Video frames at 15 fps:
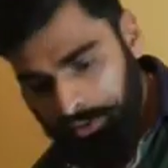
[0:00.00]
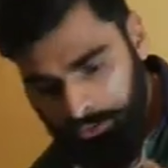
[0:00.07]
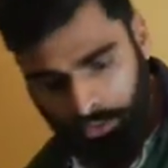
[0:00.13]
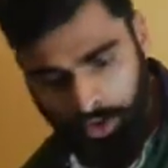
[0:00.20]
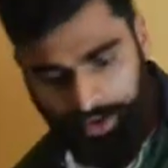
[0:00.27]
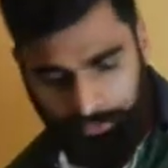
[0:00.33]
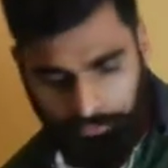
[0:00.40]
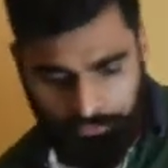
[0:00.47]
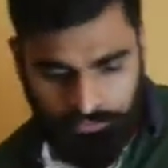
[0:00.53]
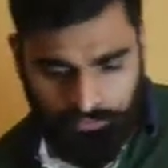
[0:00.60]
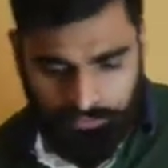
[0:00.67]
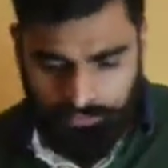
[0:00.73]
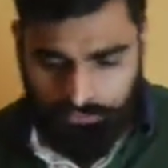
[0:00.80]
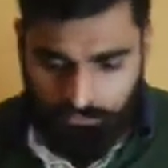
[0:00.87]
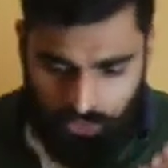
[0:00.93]
Right,
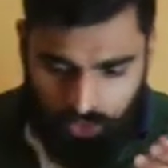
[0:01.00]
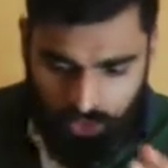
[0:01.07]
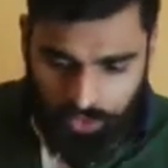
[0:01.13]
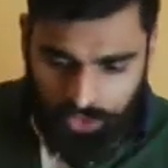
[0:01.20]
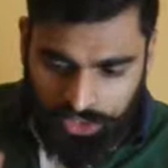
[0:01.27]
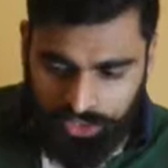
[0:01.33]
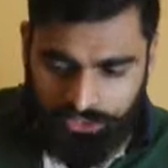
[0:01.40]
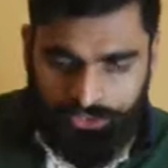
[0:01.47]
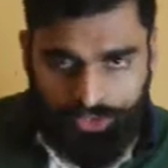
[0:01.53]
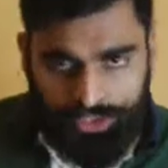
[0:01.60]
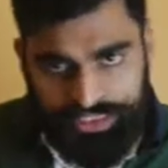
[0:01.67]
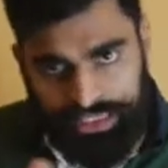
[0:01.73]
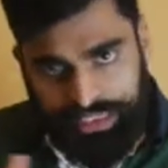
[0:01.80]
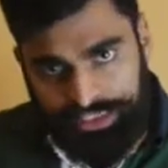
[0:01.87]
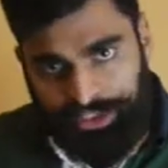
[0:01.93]
we're looking
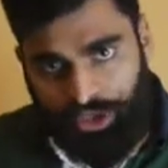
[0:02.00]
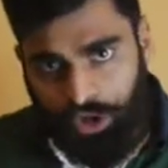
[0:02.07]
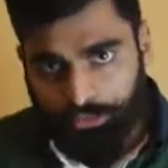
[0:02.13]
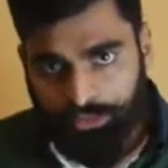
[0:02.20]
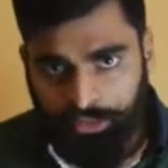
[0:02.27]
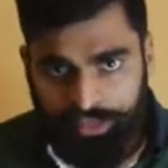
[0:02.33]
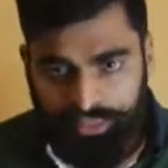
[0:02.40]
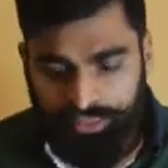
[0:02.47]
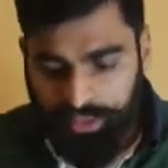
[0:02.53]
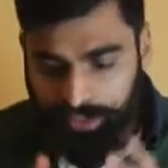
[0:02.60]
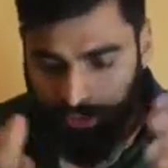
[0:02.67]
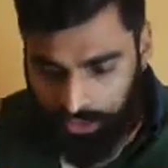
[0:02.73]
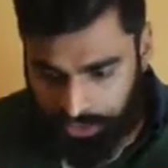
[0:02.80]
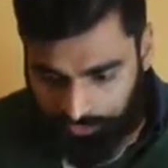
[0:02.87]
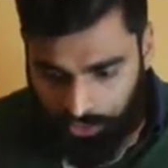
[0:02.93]
for a tea to complement
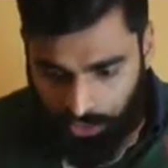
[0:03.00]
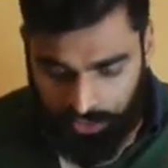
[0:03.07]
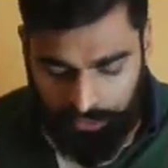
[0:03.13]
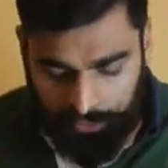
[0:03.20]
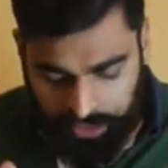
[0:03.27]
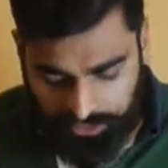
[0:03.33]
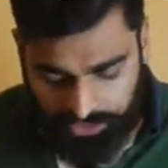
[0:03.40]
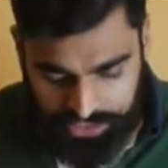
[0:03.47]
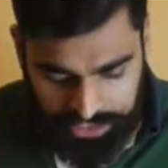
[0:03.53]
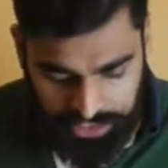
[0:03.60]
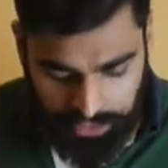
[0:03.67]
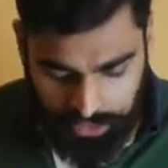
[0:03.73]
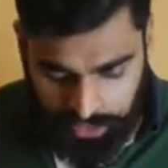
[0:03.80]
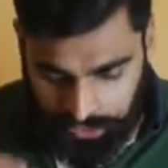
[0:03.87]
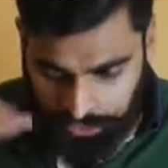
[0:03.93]
that. I've got the mouth
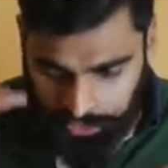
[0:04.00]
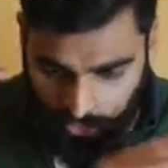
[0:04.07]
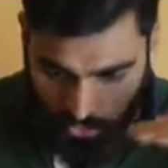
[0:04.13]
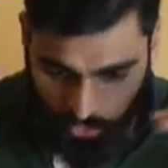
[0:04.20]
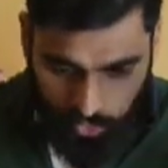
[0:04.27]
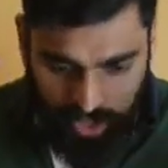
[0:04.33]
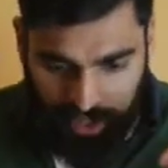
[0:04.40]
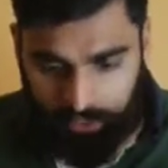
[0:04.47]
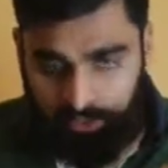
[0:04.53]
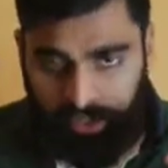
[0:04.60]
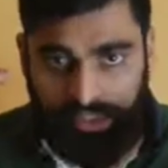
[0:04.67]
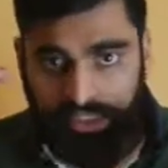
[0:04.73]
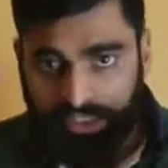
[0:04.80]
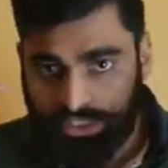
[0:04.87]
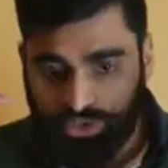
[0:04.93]
set. I know where
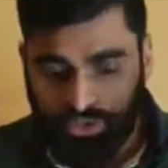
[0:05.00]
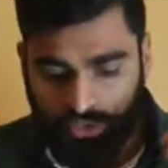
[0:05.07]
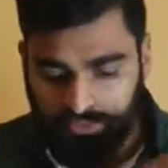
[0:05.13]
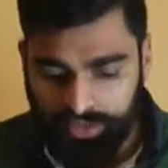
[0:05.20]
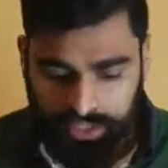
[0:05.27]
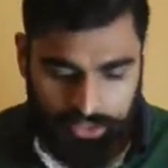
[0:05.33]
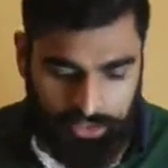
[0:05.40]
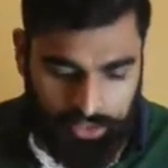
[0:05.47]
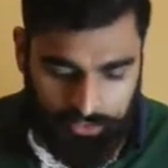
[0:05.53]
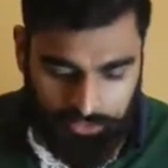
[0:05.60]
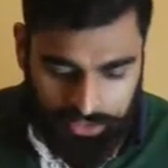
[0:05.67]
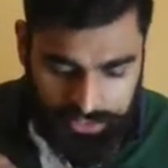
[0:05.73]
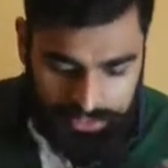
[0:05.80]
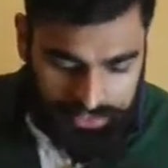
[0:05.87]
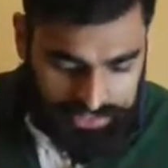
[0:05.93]
we need to sort of hit
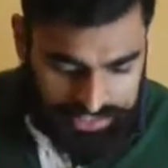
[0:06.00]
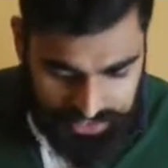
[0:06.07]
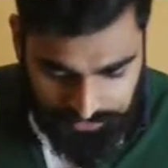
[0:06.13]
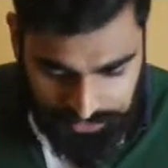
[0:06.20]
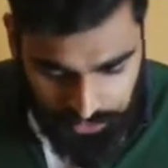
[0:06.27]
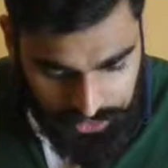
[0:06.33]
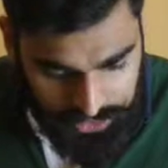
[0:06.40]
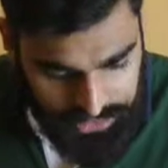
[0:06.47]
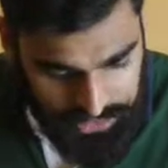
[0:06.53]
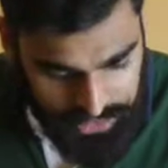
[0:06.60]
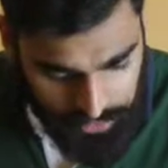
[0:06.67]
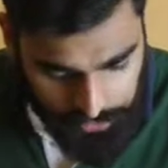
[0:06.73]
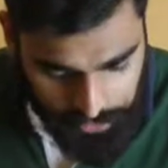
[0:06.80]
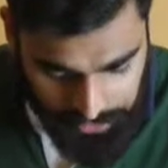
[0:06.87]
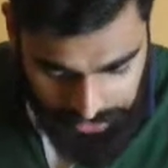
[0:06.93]
now. Let's have a look at
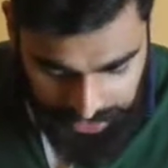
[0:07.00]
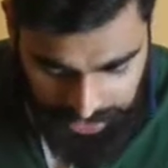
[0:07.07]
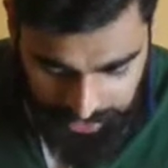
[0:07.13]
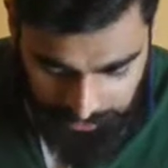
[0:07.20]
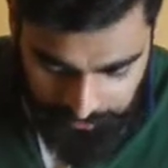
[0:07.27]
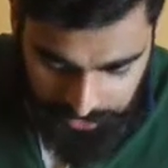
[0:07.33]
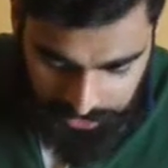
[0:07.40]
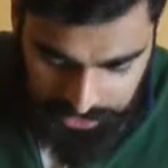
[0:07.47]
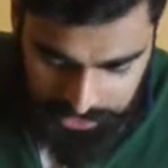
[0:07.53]
sample A.